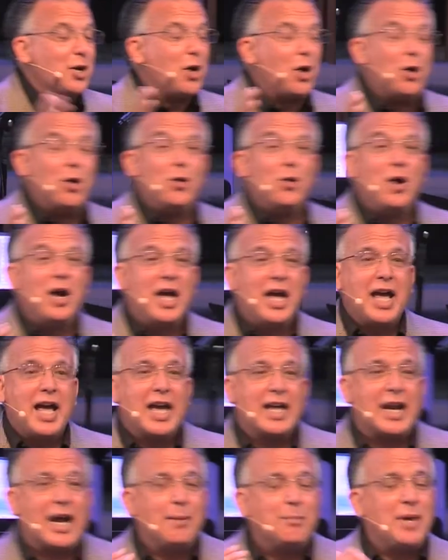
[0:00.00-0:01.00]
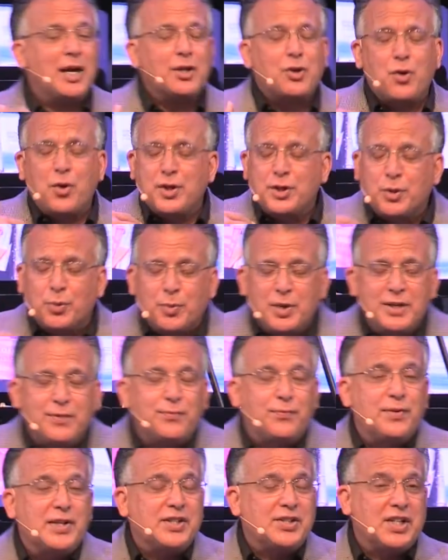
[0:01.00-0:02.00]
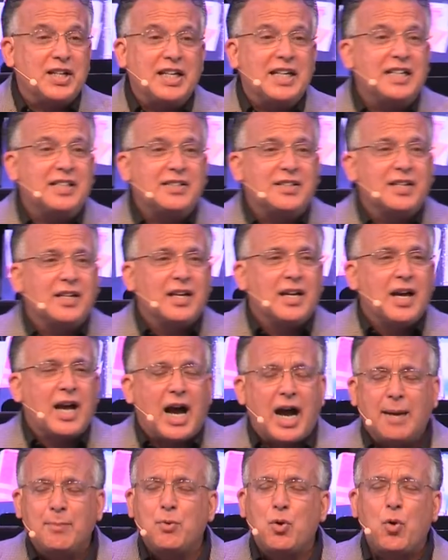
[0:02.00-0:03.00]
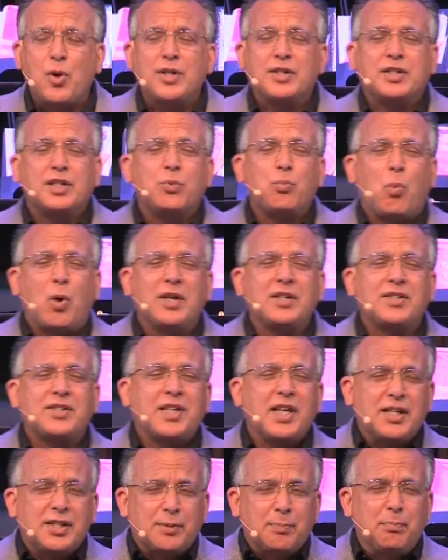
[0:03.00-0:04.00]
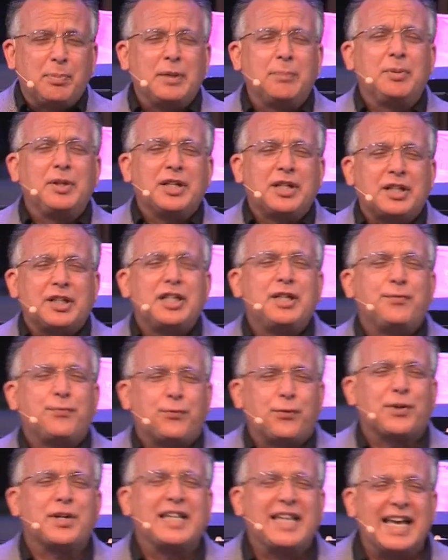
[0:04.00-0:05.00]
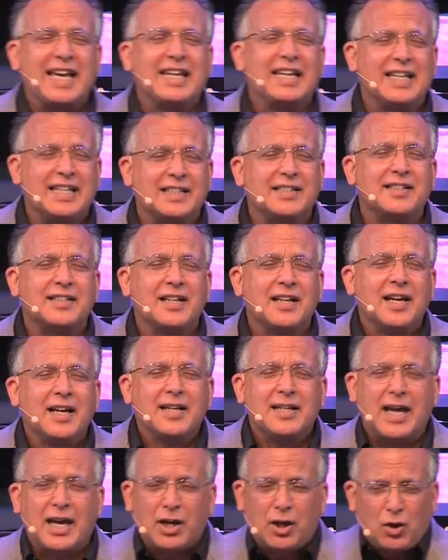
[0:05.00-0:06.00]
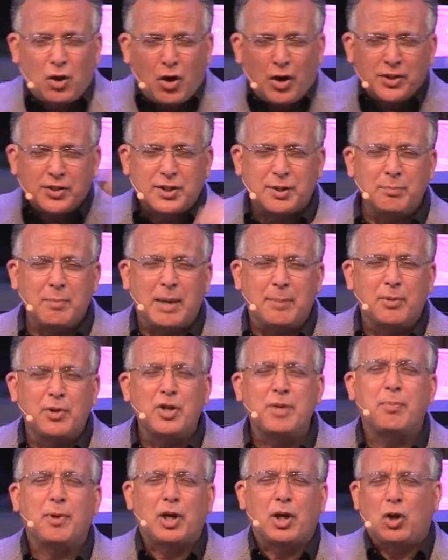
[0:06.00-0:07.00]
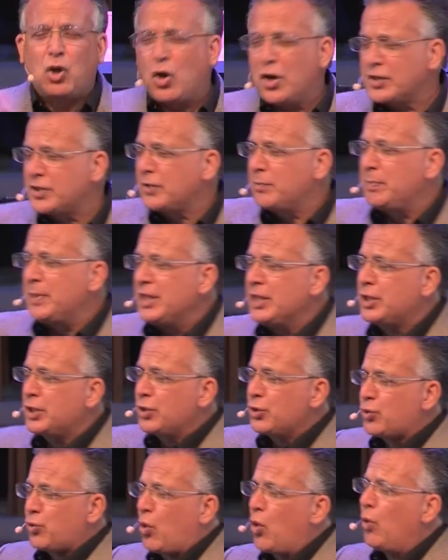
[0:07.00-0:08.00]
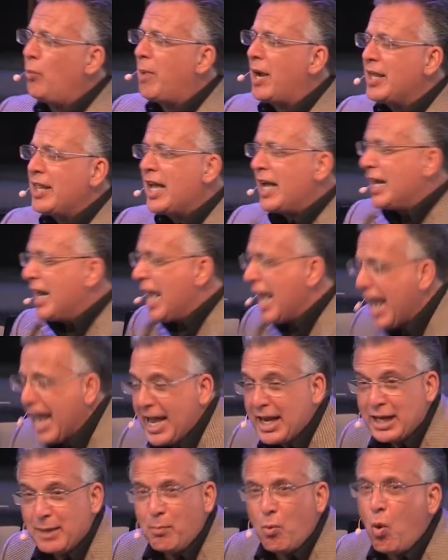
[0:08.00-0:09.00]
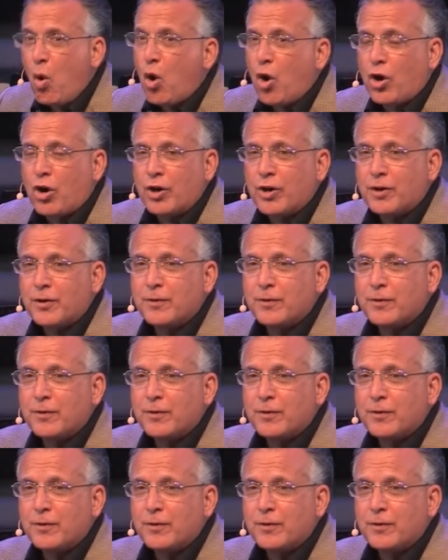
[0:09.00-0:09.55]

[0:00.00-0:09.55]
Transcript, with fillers: go, and I'm not going to revisit it, I'm going to, in one sense, biblically forget it. Not a loss of memory, but a loss of being controlled by that anymore.